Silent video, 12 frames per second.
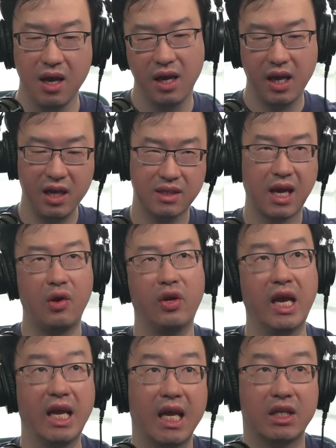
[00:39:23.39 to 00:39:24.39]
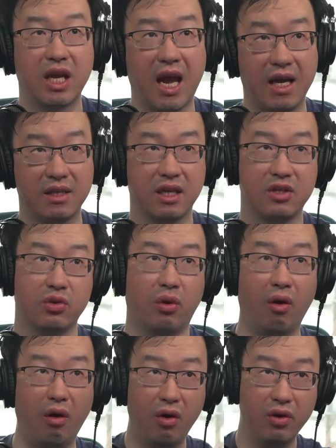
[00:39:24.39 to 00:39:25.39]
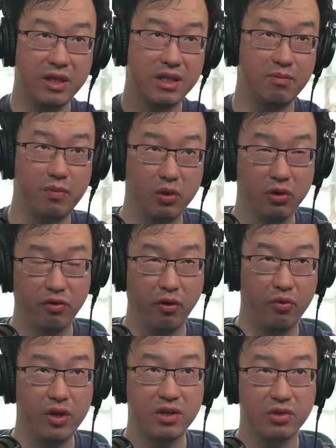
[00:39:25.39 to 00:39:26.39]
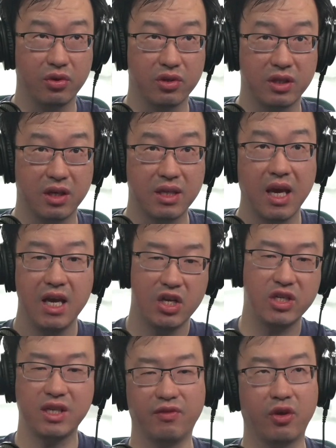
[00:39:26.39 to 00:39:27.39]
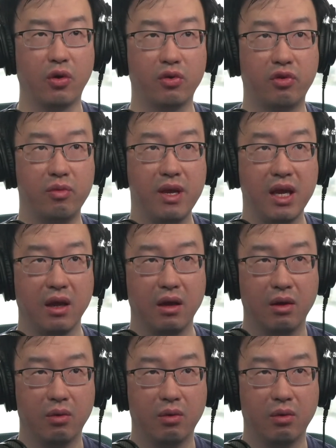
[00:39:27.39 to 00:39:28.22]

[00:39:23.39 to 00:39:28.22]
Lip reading: here's how you can get access to all these beautiful resources. You just have to go through me.